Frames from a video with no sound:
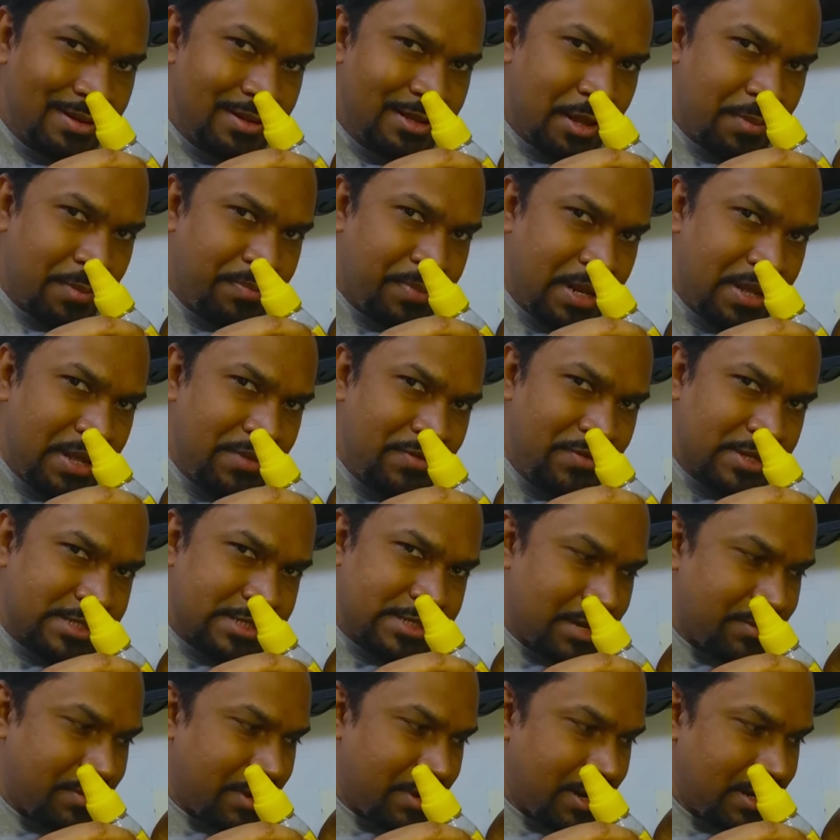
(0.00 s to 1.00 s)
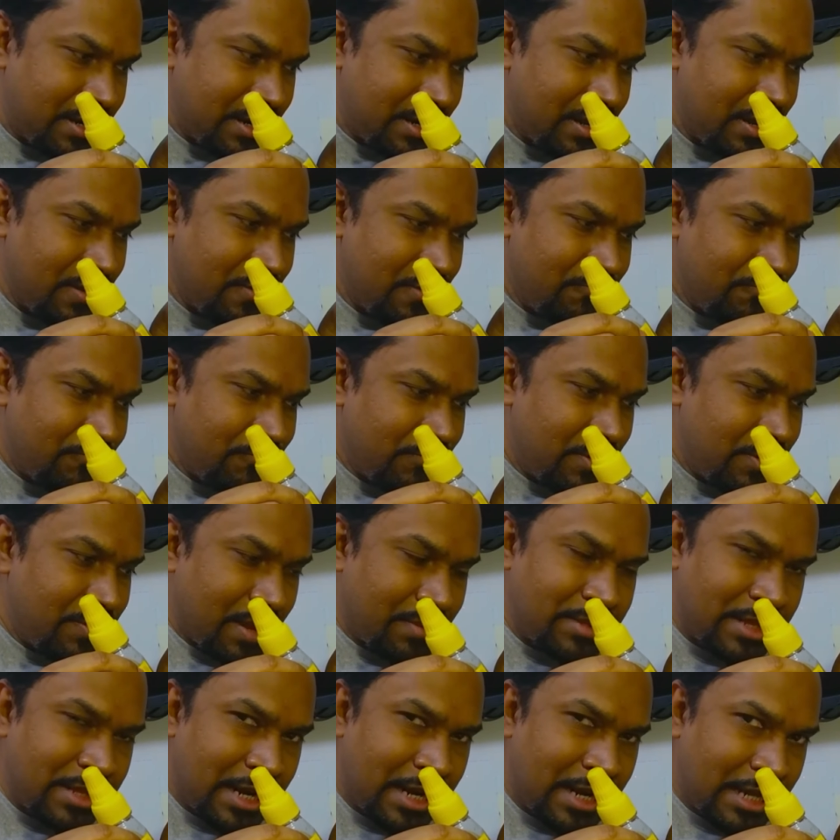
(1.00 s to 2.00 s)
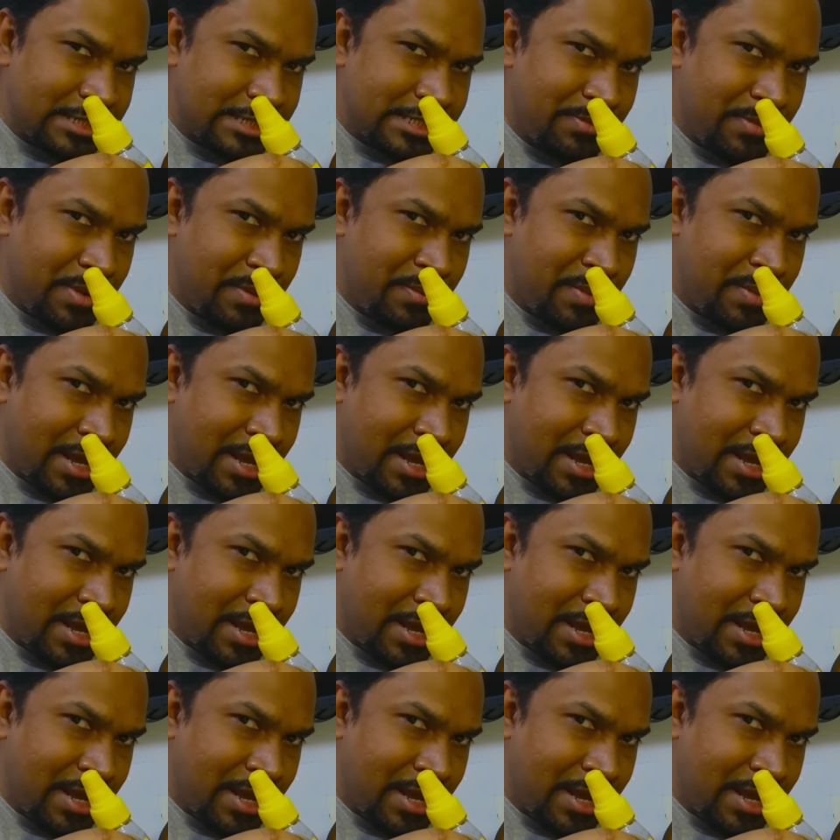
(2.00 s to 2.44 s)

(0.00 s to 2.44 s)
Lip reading: the previous element will become the last element